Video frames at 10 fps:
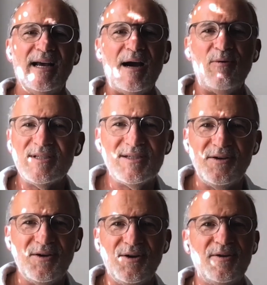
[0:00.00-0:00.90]
I was
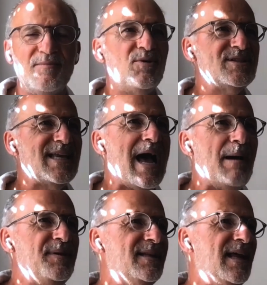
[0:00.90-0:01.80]
the most
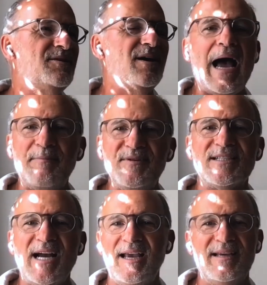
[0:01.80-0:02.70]
happy, like the
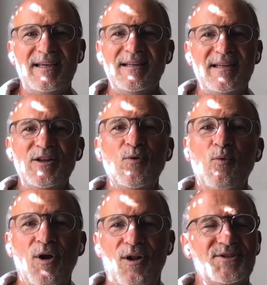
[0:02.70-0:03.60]
happiest guy in in the
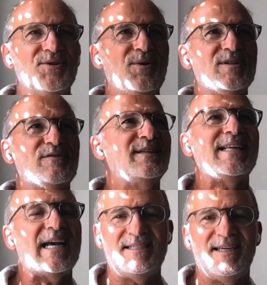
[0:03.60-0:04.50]
world. So it was
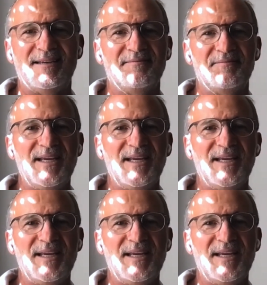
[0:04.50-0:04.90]
fantastic.